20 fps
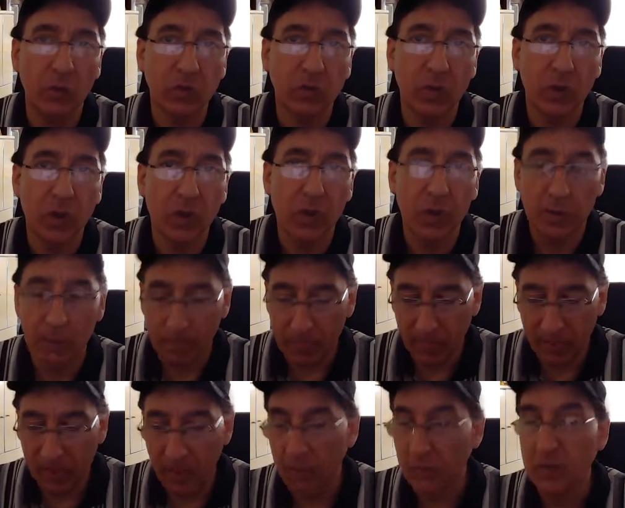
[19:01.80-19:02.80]
on it,
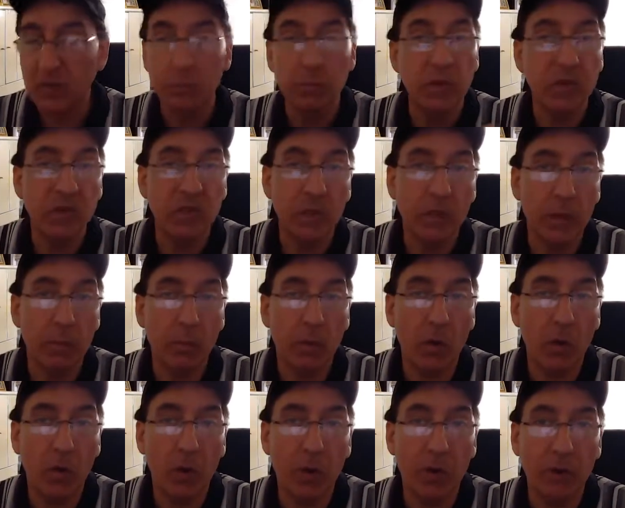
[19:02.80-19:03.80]
if it's missing a
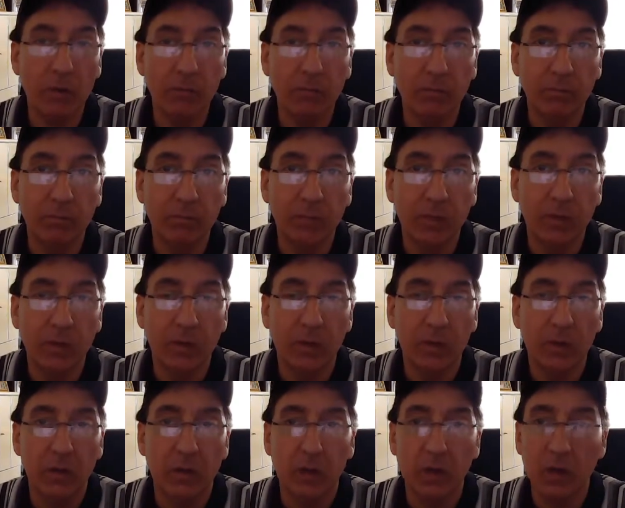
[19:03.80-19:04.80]
part,
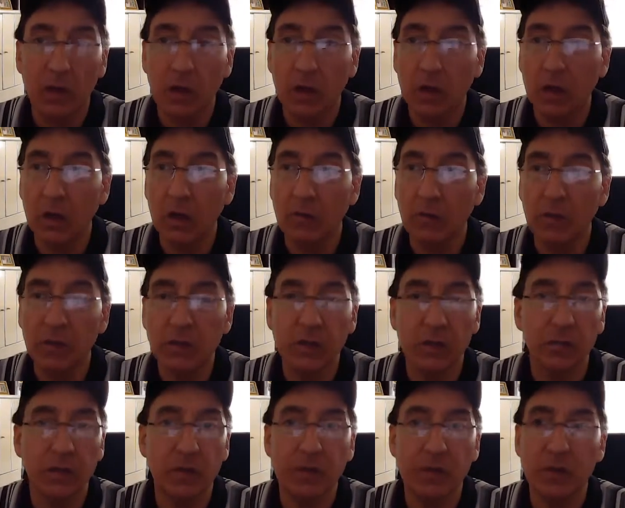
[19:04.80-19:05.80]
uh, if it's
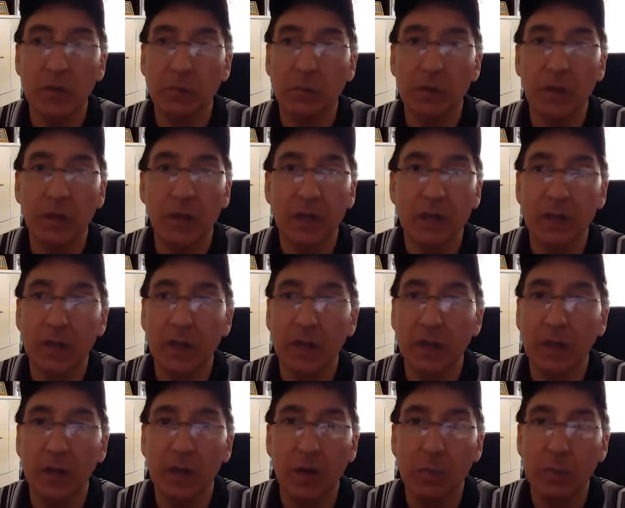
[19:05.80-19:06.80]
if it's something that's like
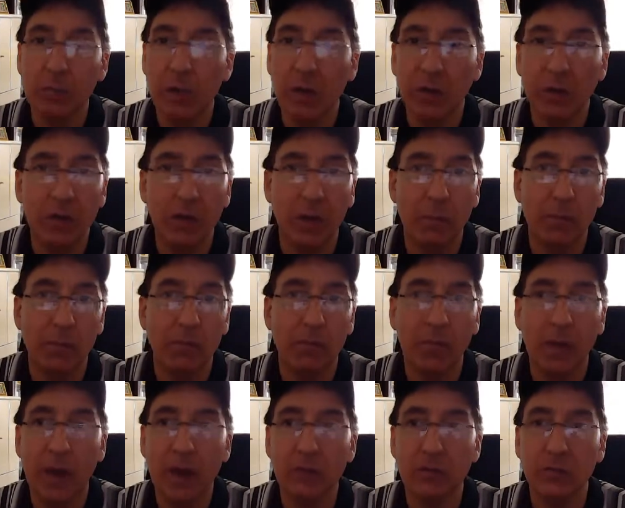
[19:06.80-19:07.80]
a, a metal type of
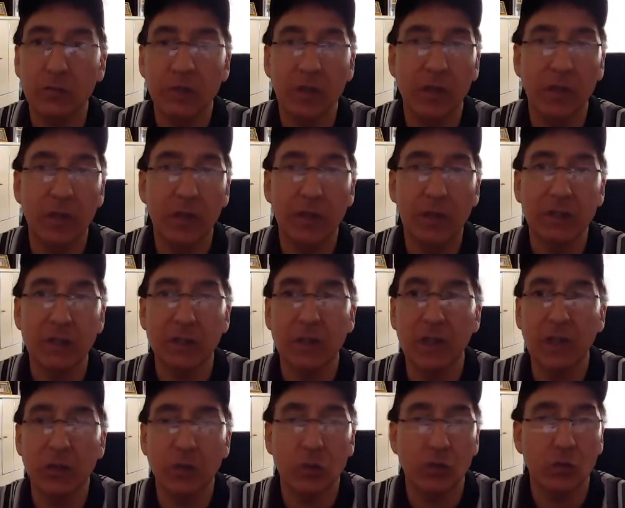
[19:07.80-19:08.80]
a if it's got things,
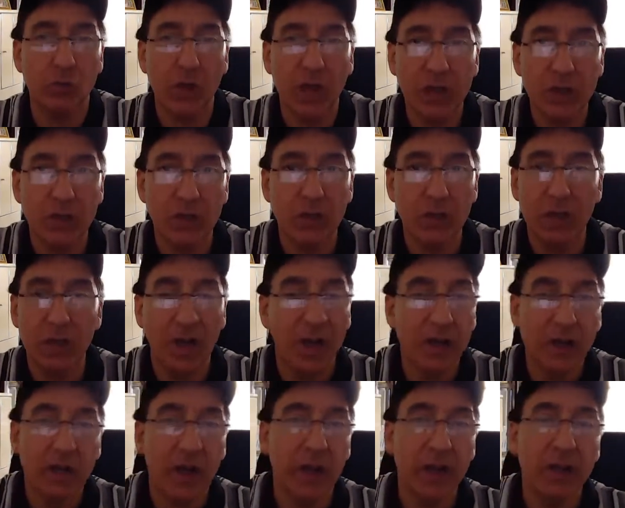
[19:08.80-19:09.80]
dents, or scratches in it. I,
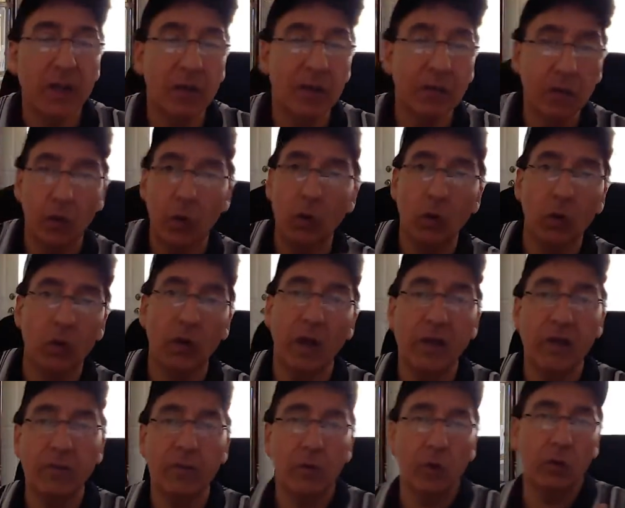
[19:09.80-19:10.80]
I give it the whole I
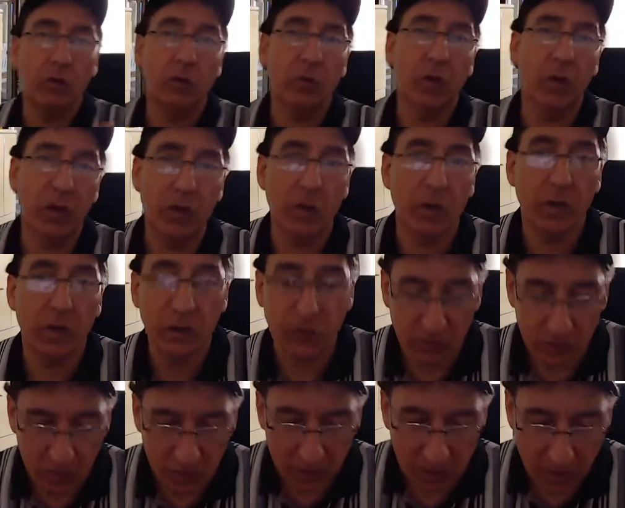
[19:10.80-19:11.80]
give it the whole nine
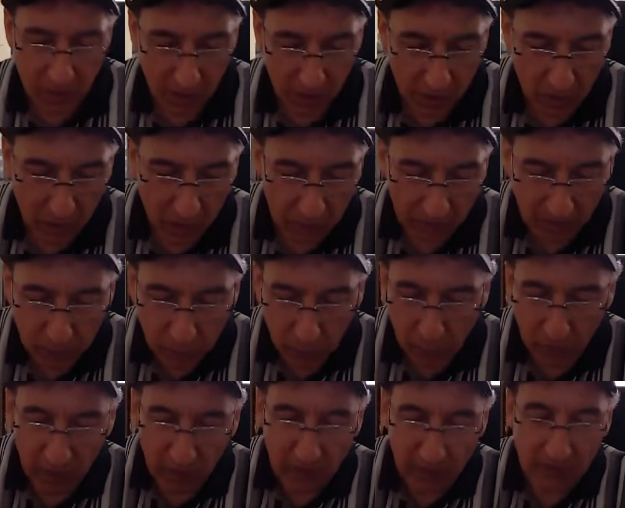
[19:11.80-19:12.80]
yards. Um, that's why,
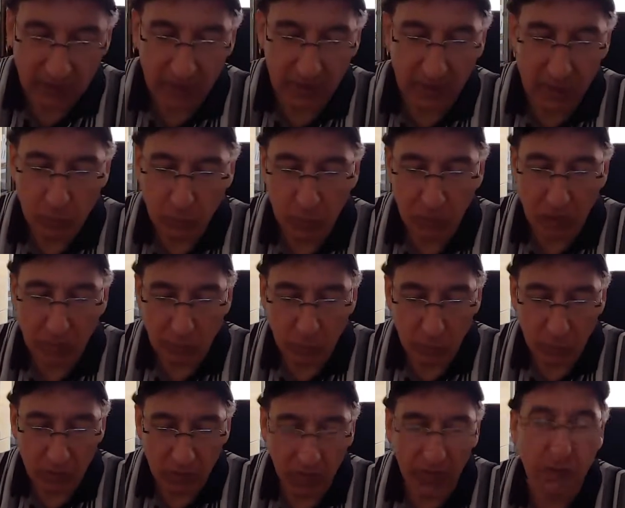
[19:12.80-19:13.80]
like I said, that's why I'm
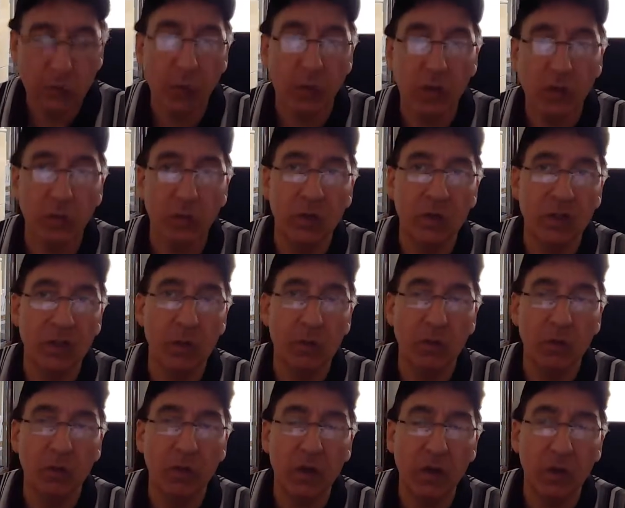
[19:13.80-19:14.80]
doing, that's why I do these
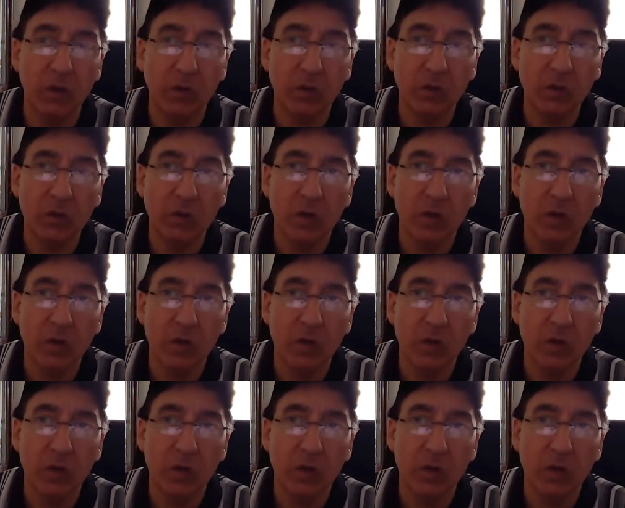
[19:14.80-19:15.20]
demo videos.